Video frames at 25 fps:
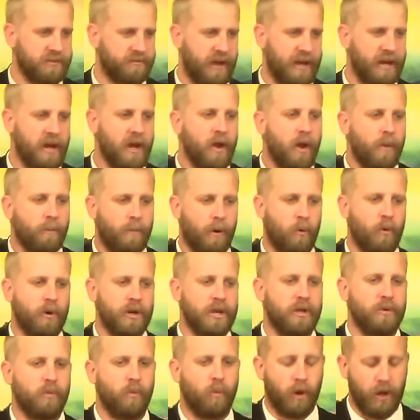fine. But what
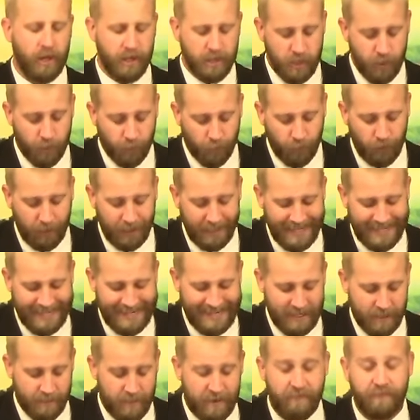you, what you really
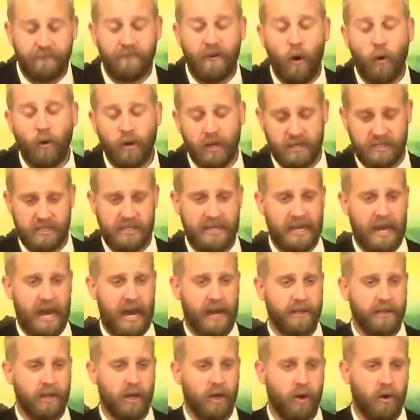need to be focusing
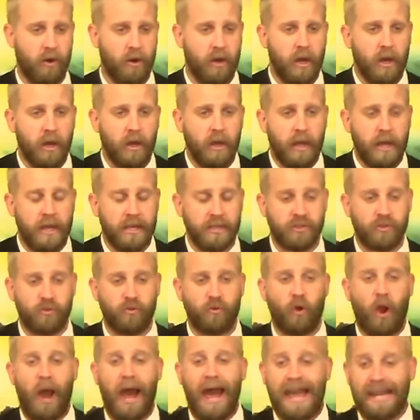on though is
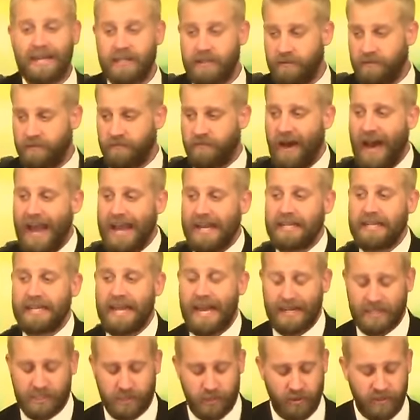trying to find the
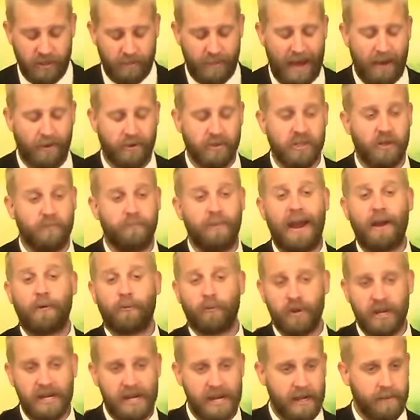answer in the Bible yourself by
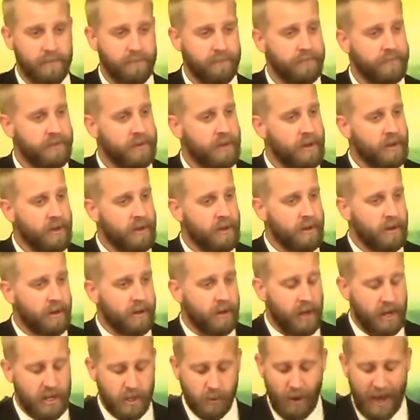reading
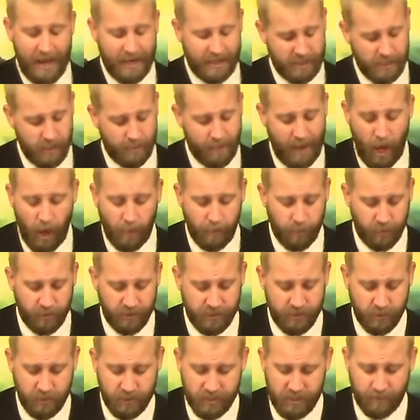and you want some help
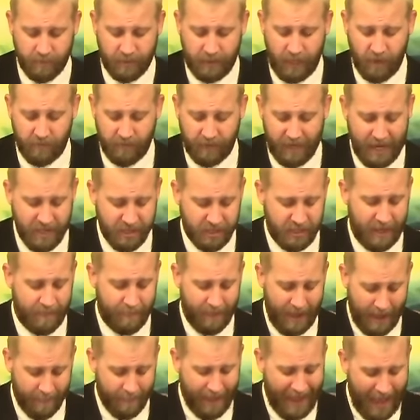with, with some clarification,
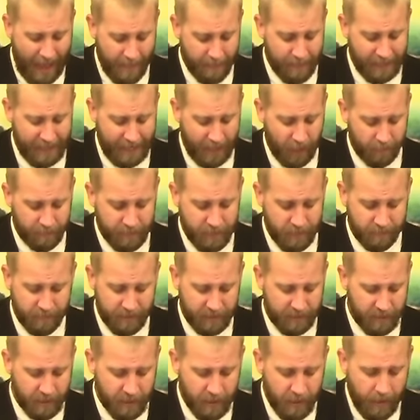I'm, I'm happy to help you,
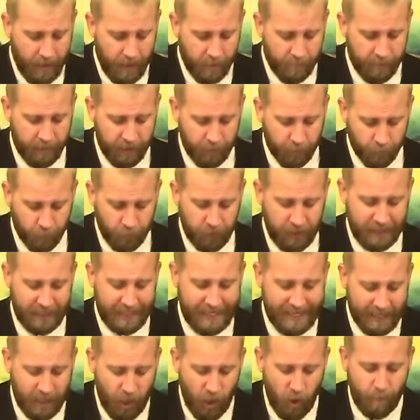but, but
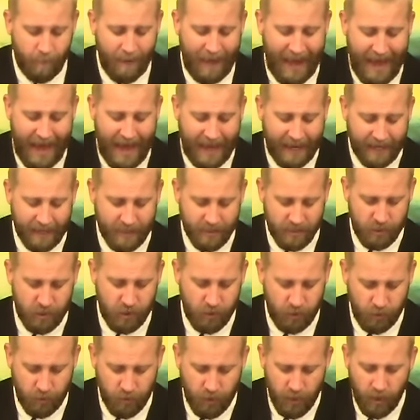really go back
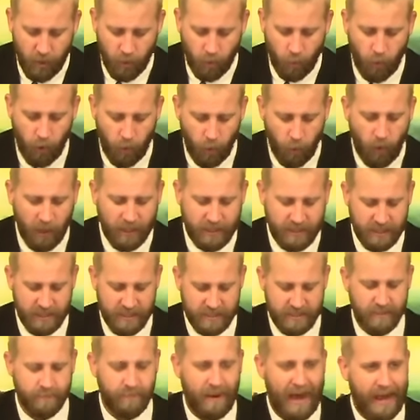to, well, what
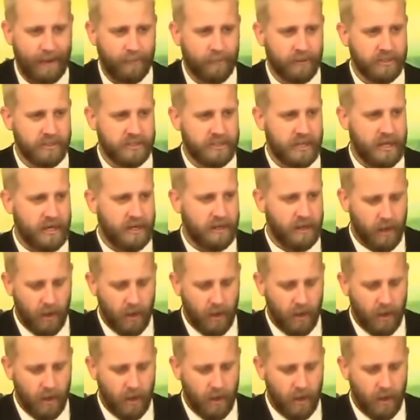does the Bible say?